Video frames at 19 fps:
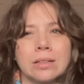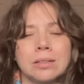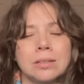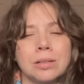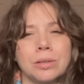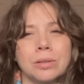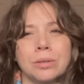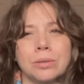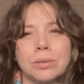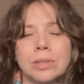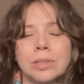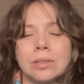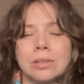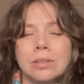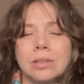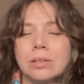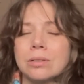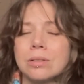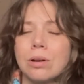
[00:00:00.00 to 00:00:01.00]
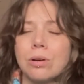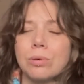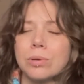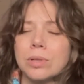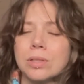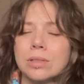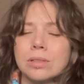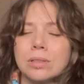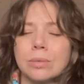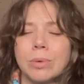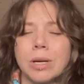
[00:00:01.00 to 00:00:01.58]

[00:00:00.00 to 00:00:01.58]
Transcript: so there's always the